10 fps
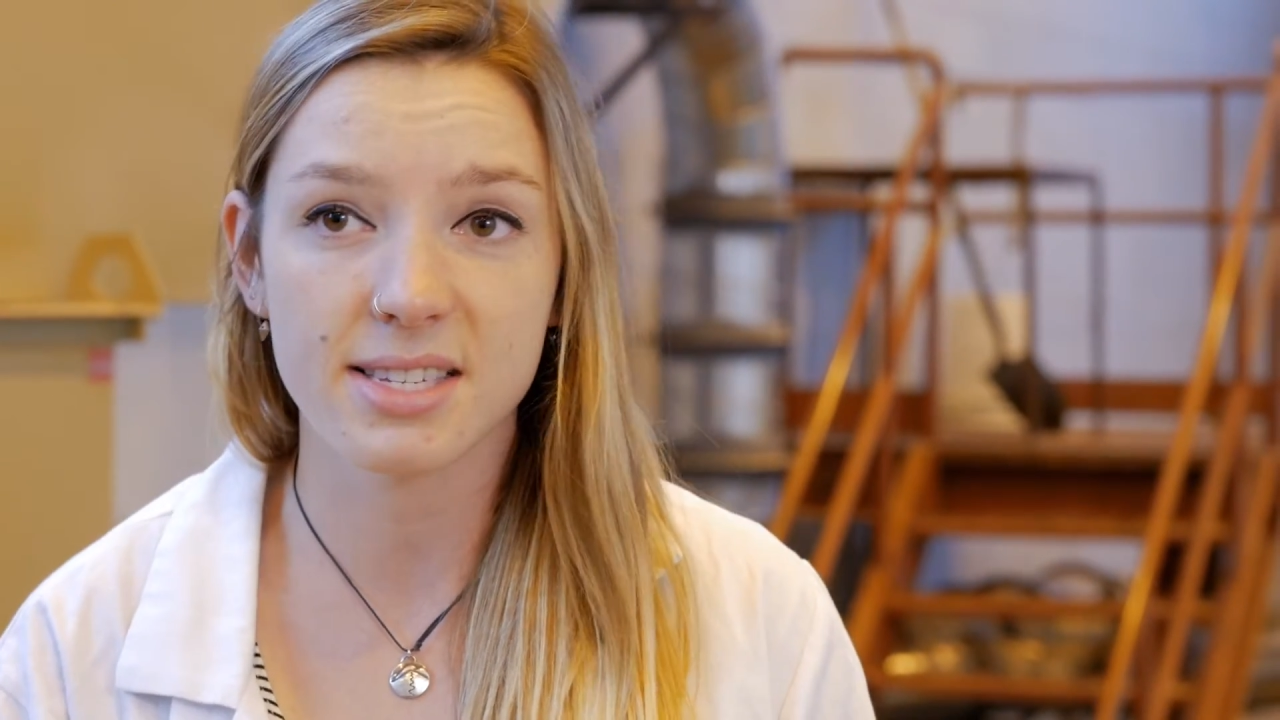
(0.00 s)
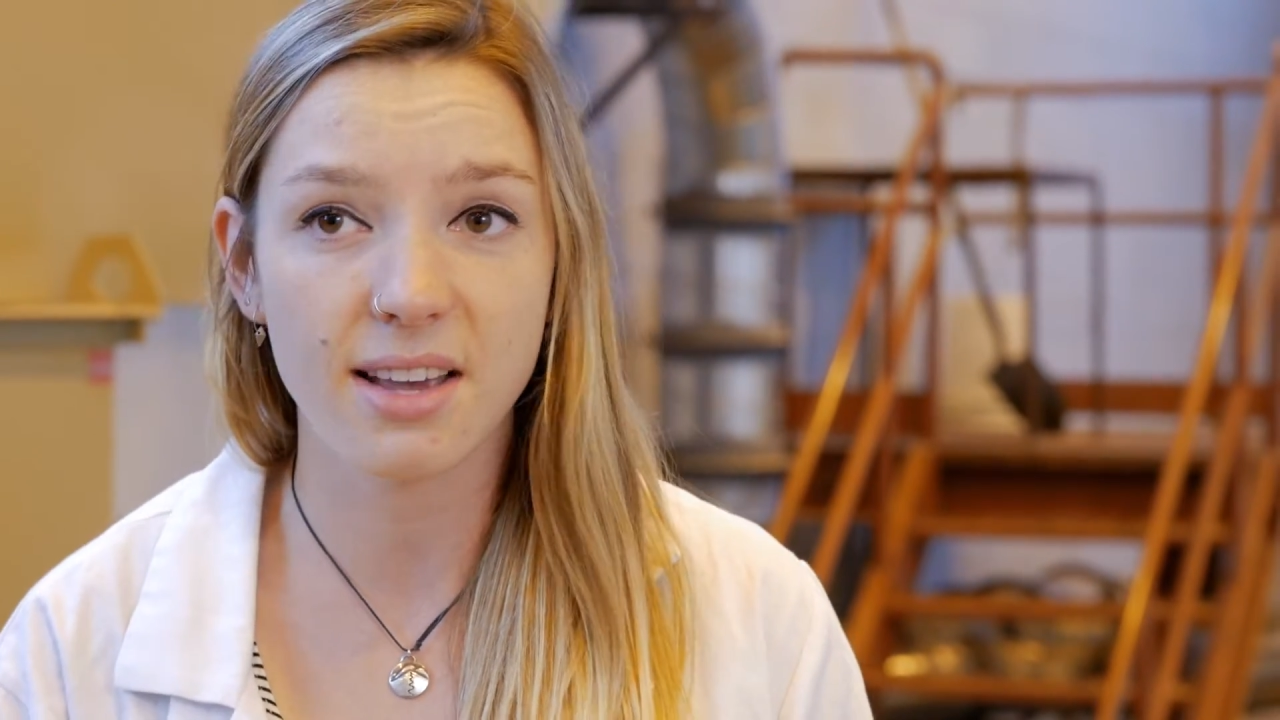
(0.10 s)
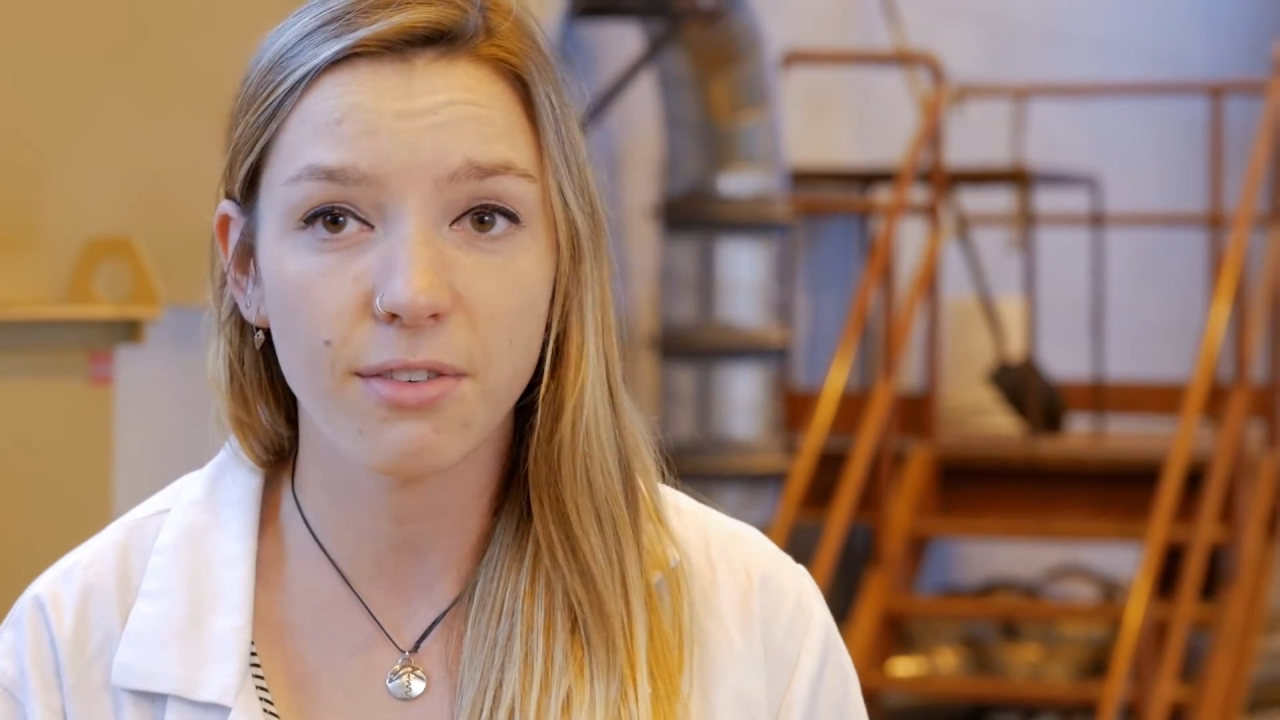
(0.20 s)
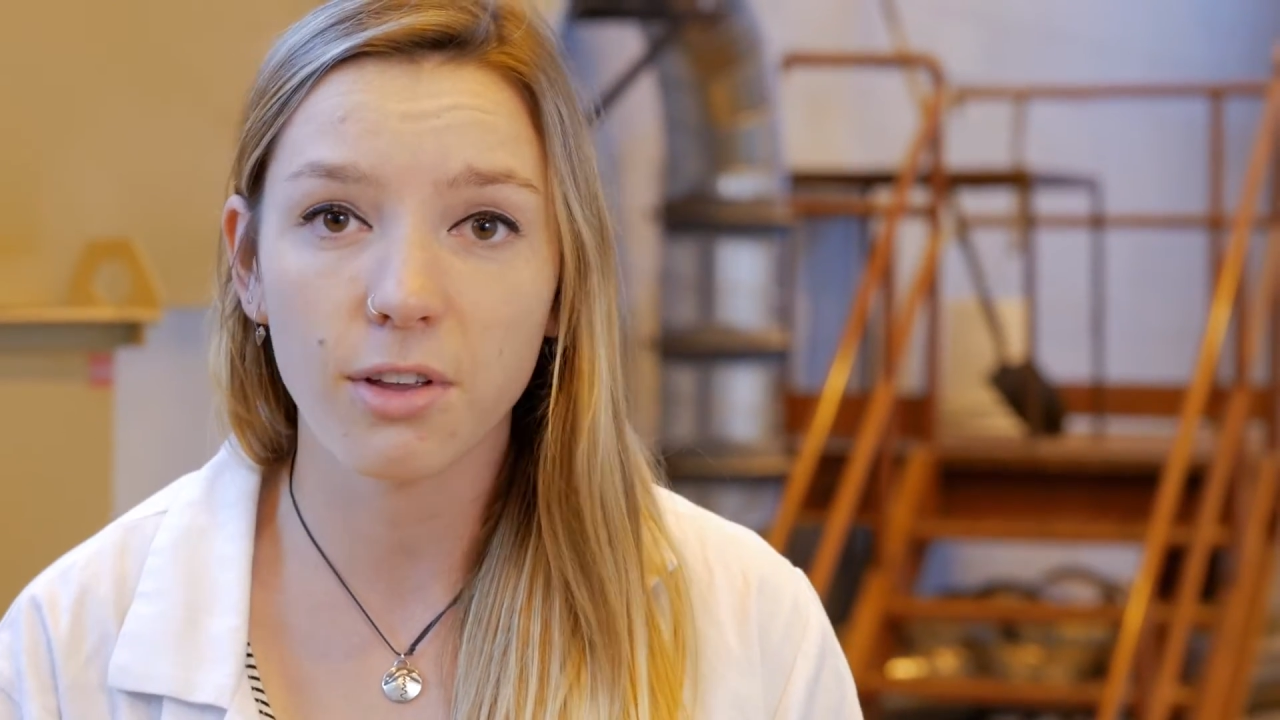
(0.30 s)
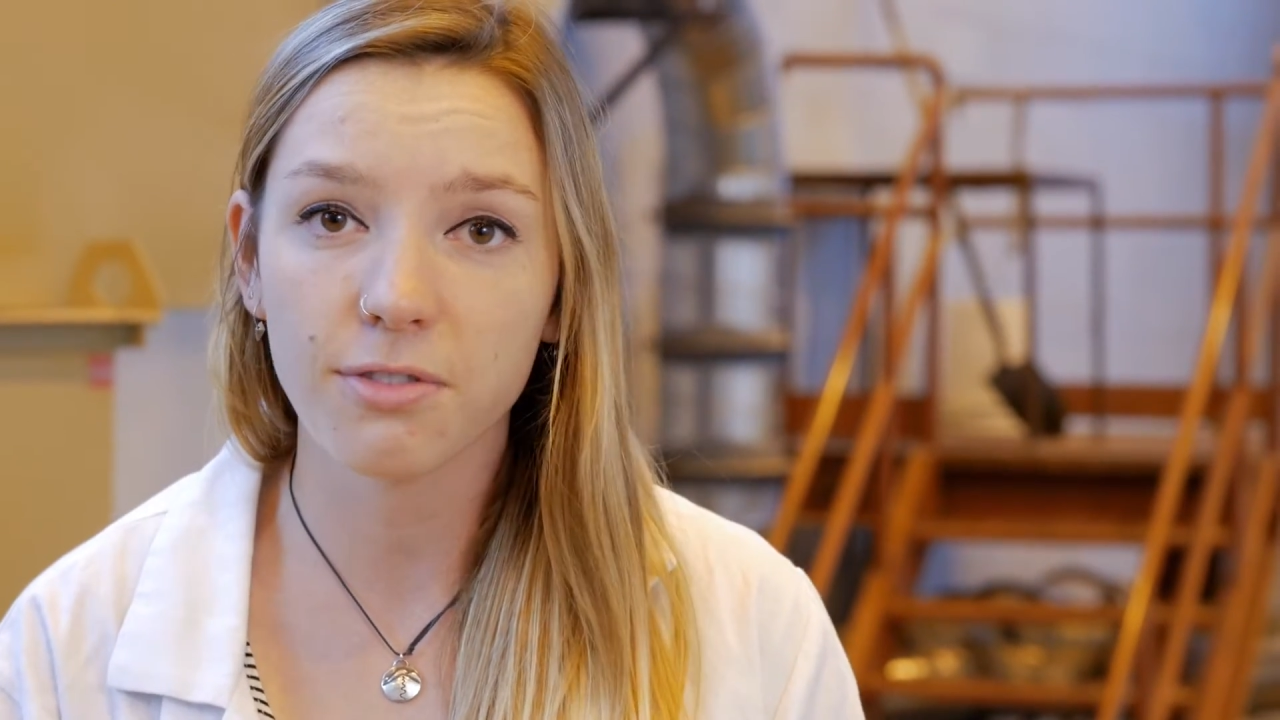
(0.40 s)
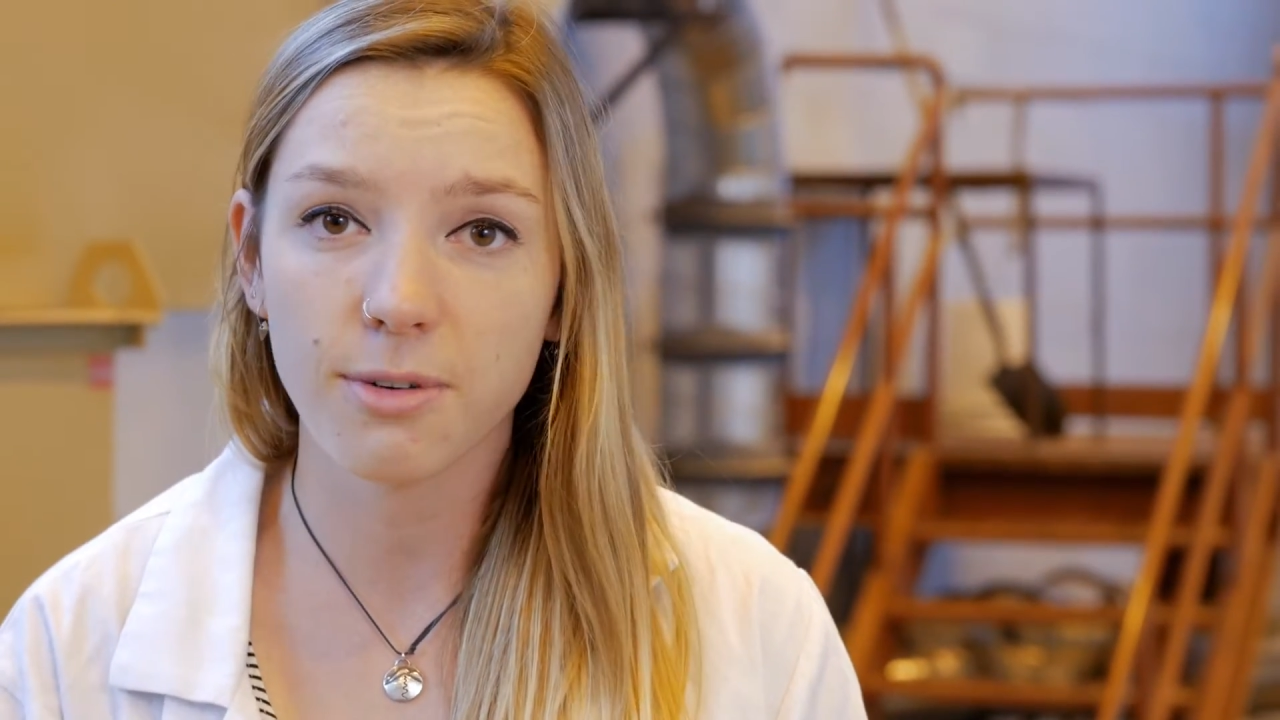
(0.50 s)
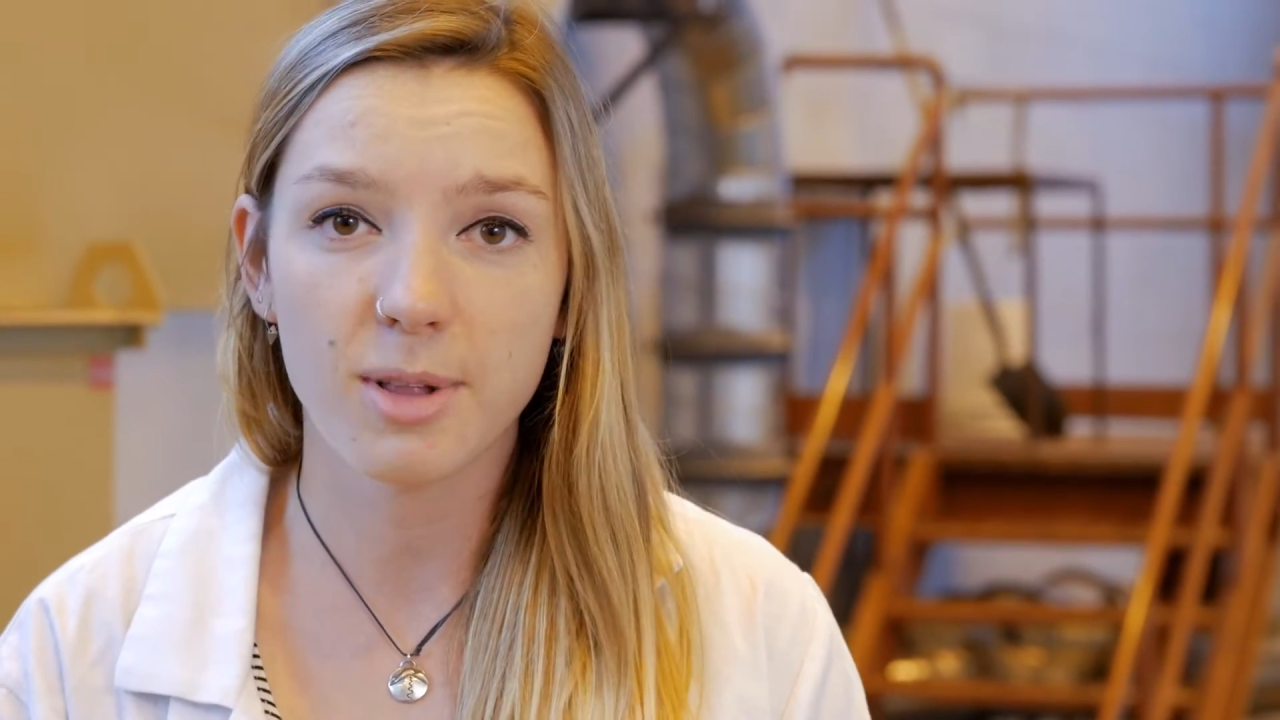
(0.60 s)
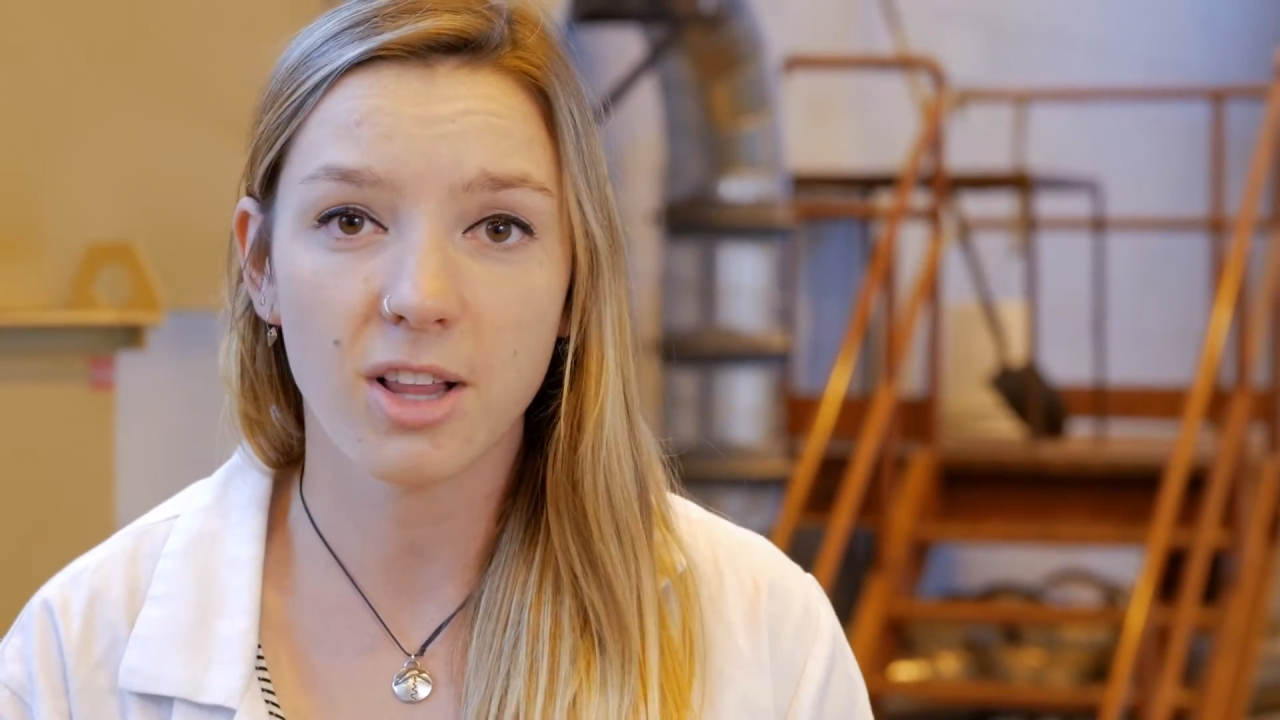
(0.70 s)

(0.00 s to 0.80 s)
civil from